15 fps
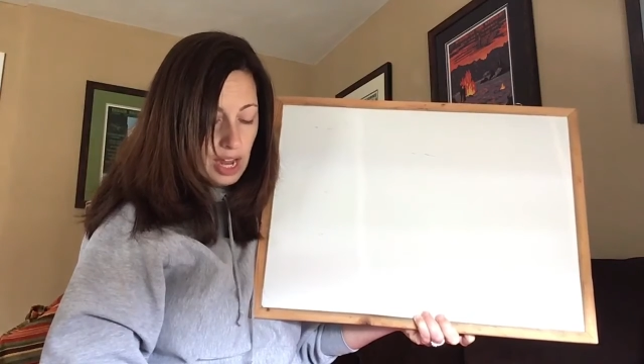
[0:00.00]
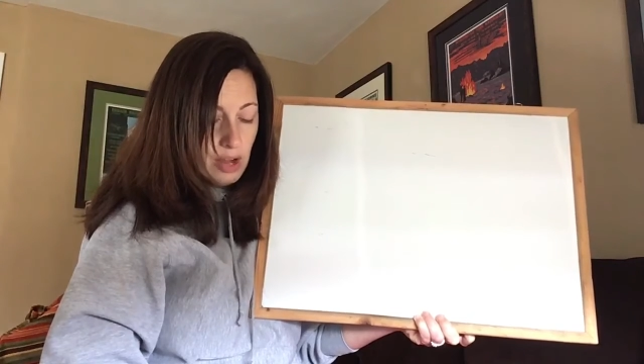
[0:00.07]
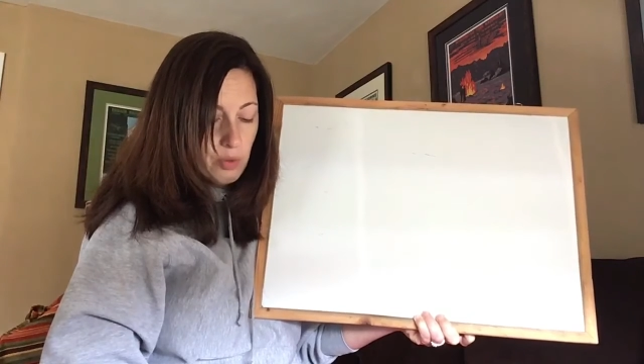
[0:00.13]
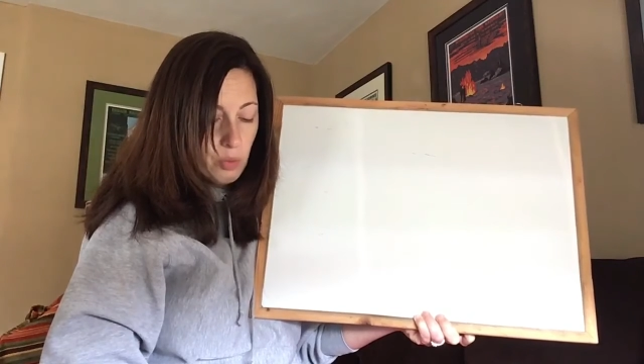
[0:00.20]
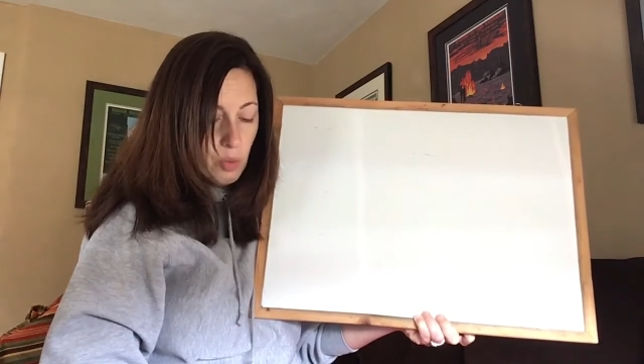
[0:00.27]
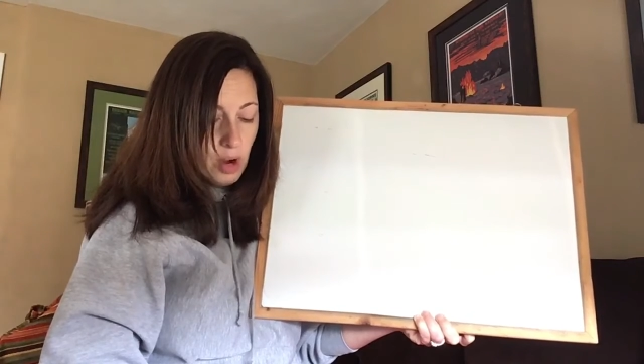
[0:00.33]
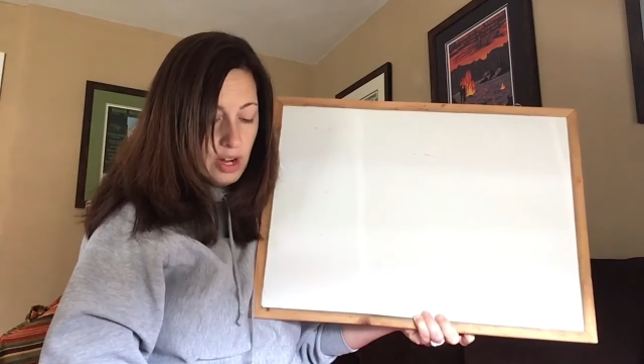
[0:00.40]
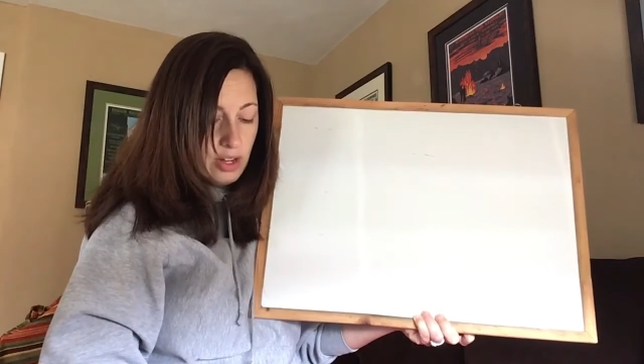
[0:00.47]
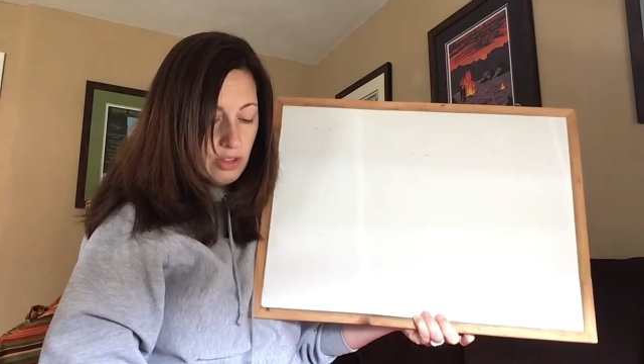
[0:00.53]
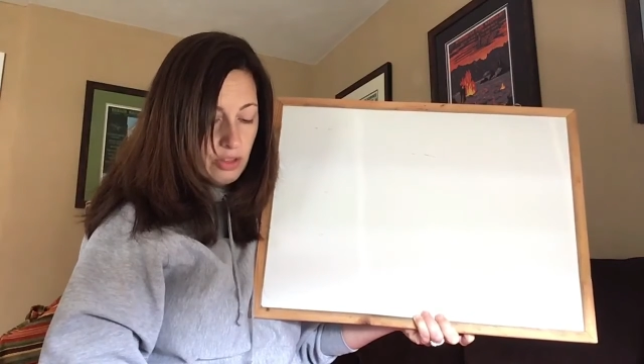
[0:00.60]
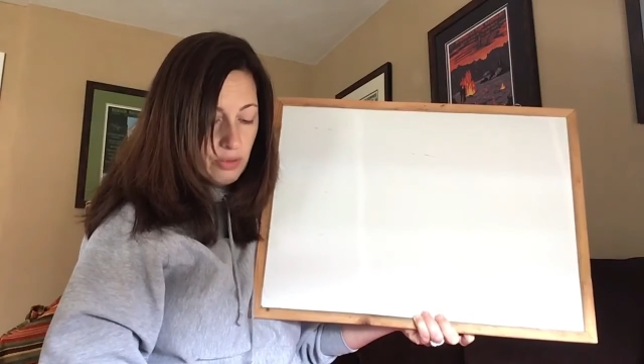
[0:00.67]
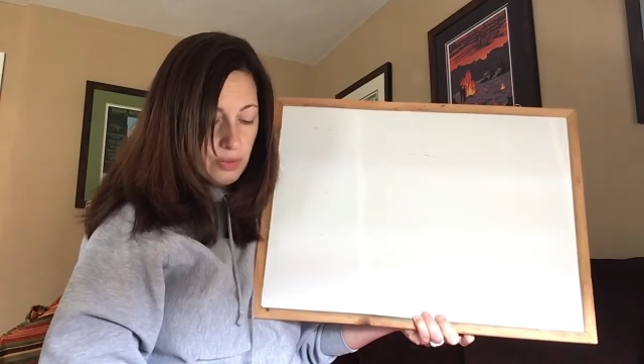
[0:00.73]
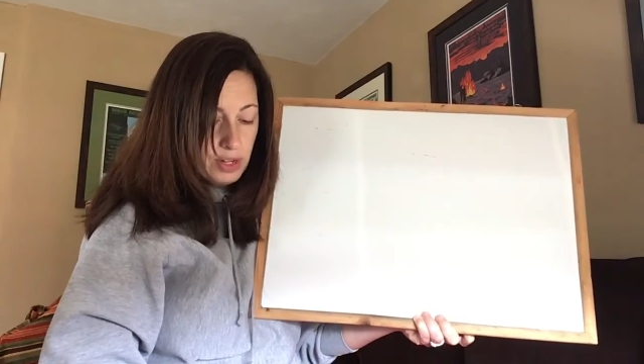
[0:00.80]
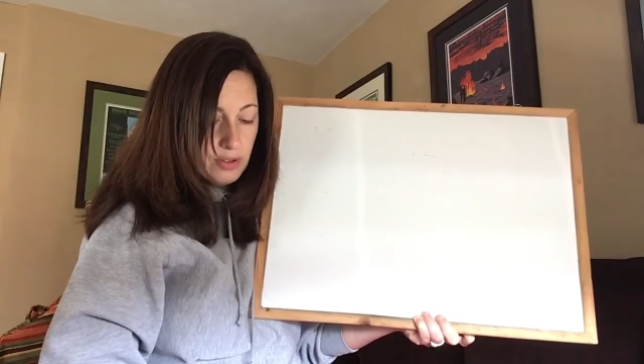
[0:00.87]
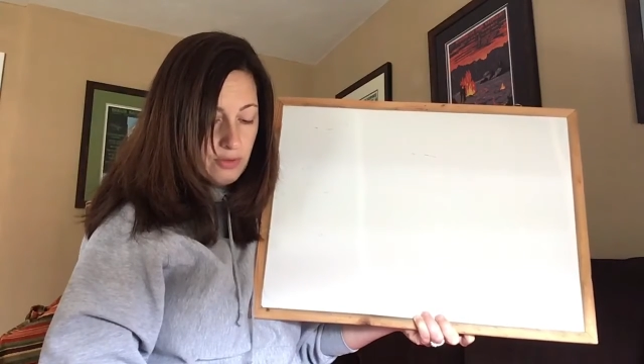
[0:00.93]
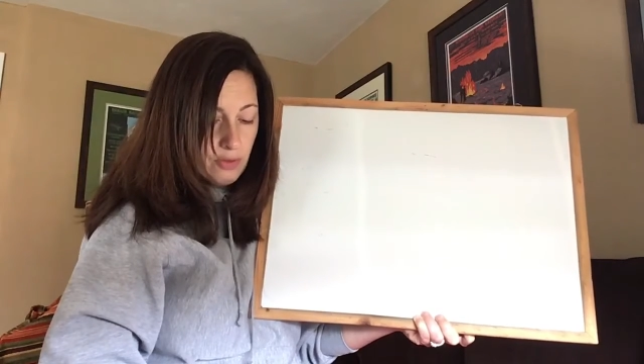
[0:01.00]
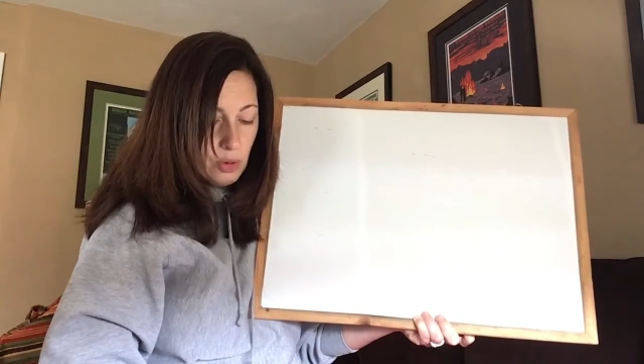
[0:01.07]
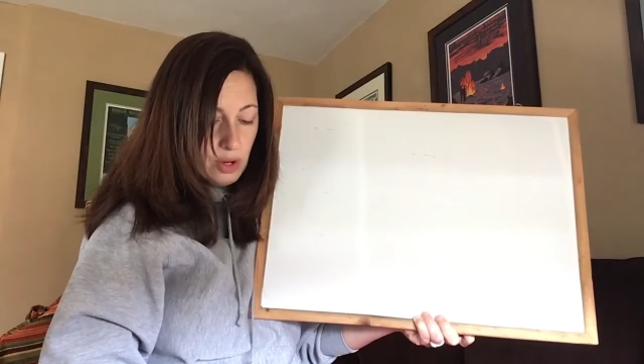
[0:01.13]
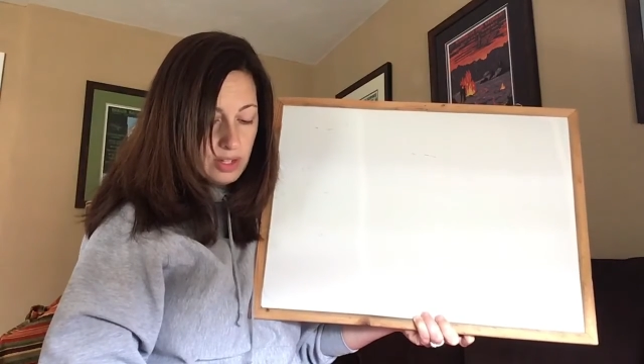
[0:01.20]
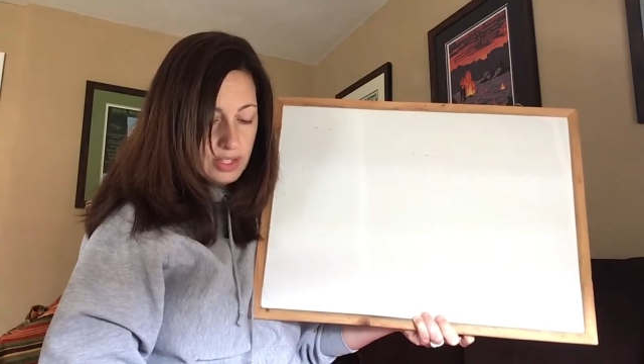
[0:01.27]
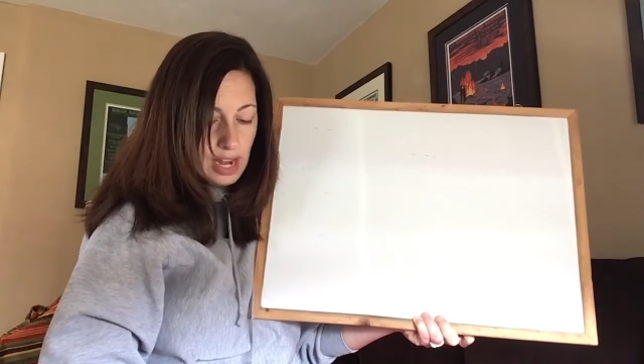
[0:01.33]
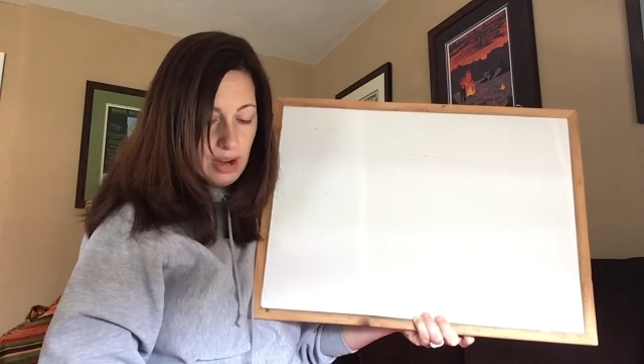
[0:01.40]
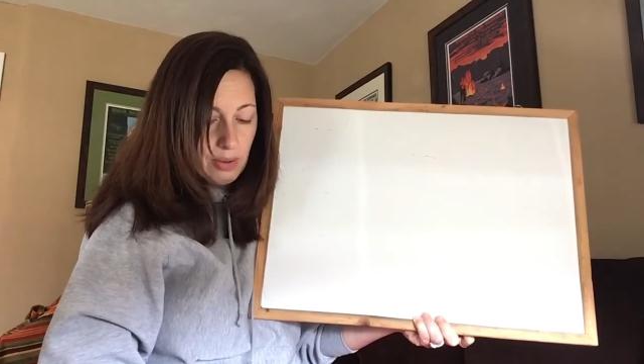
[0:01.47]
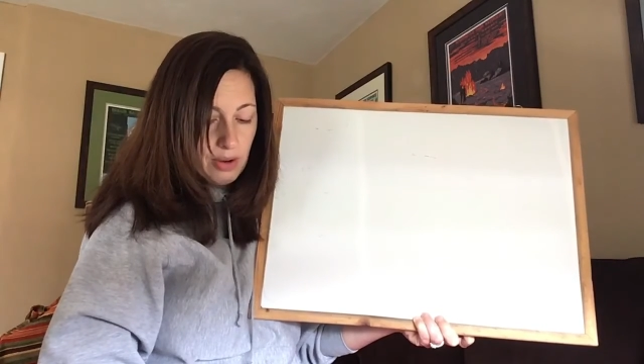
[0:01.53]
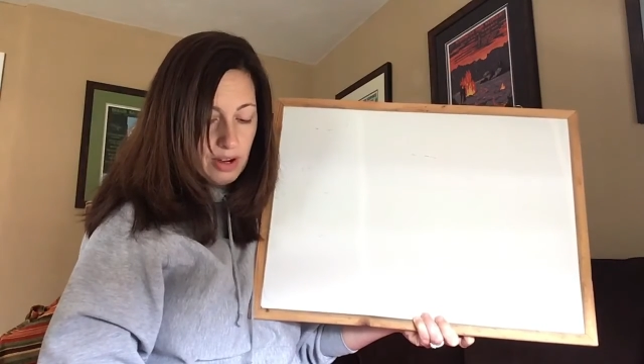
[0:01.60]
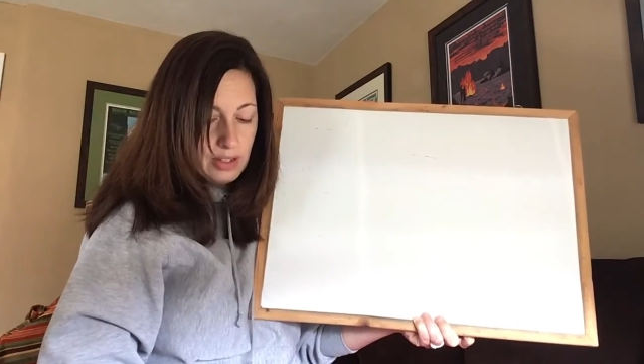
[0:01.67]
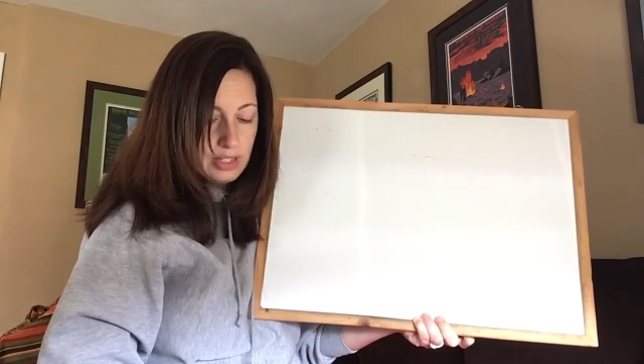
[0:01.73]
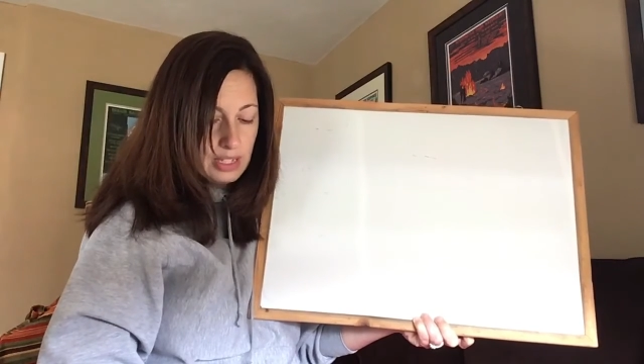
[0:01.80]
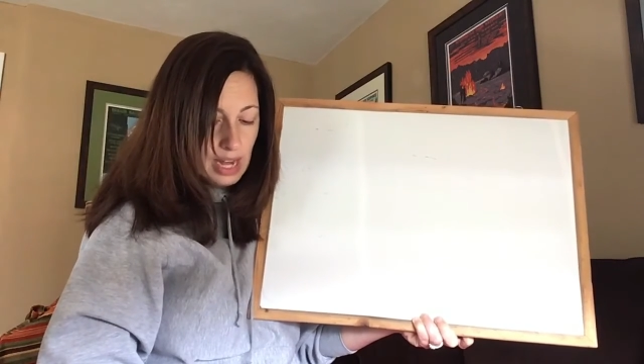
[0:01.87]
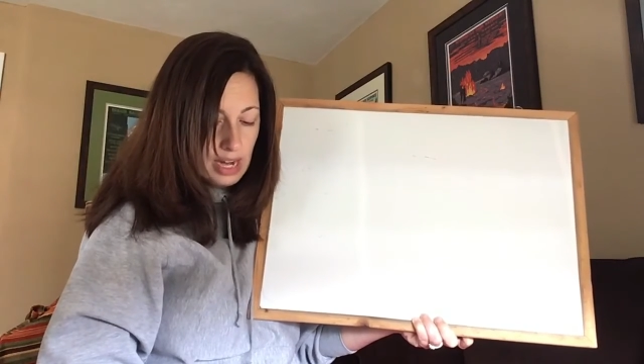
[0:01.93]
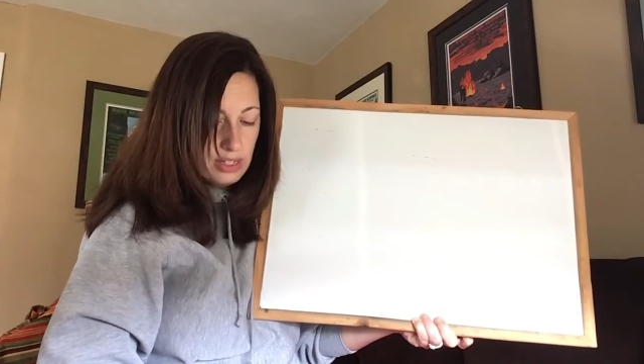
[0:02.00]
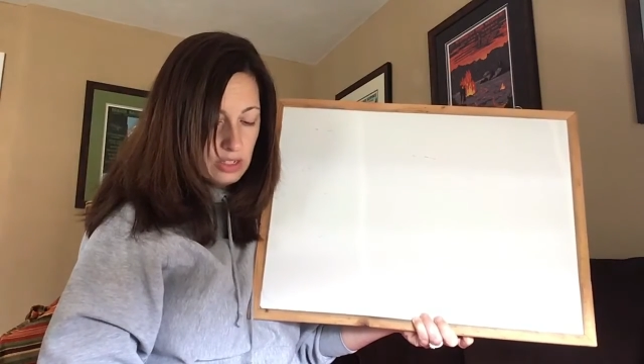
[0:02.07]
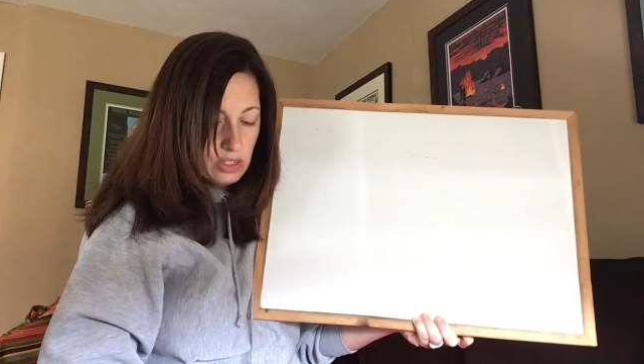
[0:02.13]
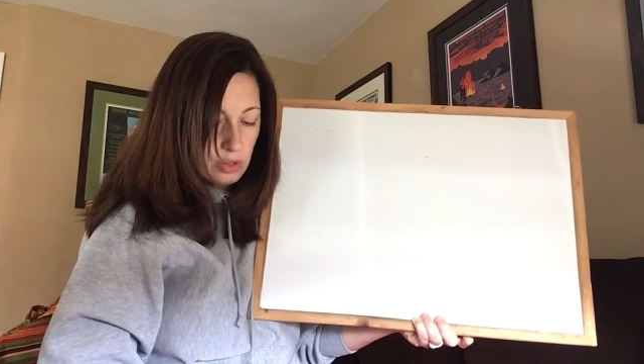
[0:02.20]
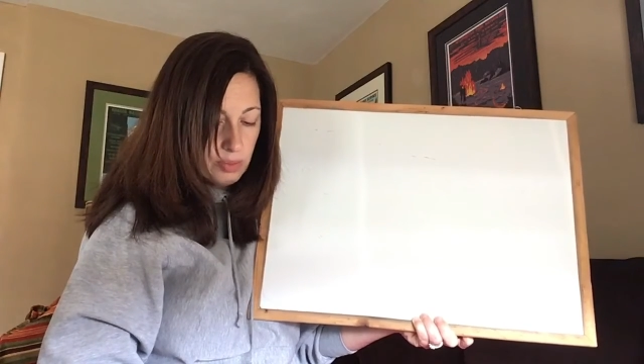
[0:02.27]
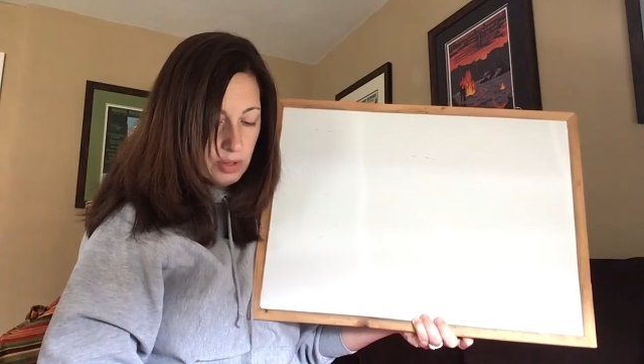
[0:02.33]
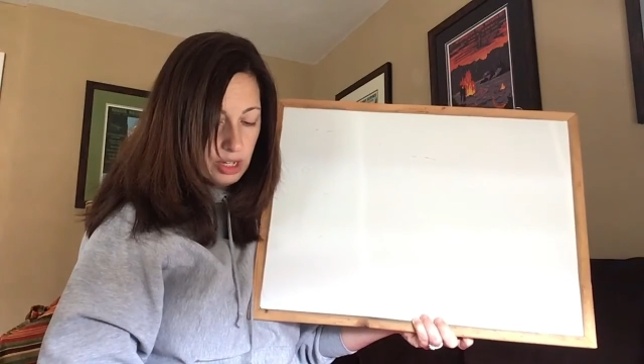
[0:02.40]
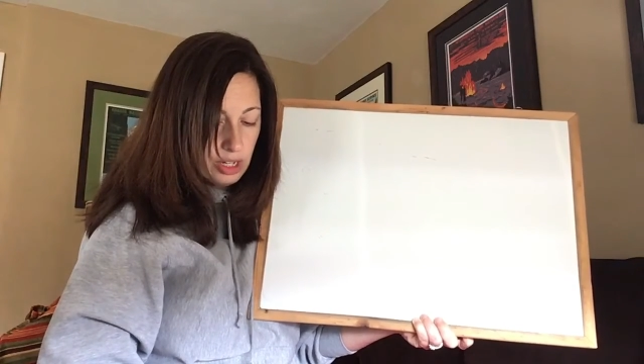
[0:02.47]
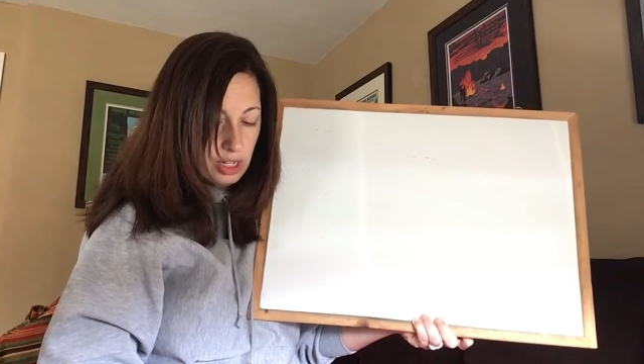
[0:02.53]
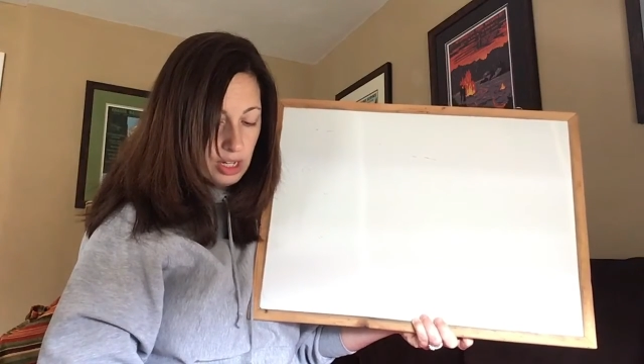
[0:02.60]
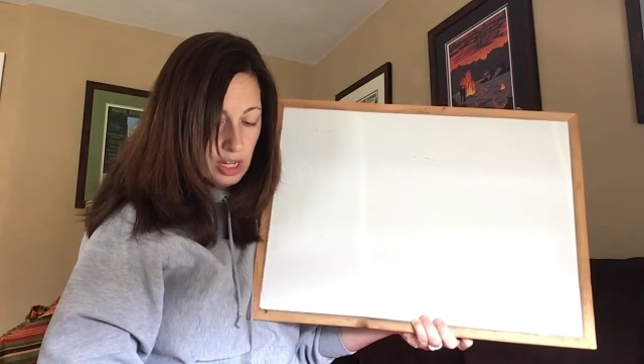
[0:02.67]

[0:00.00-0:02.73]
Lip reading: and 1 3/4 hour on science homework.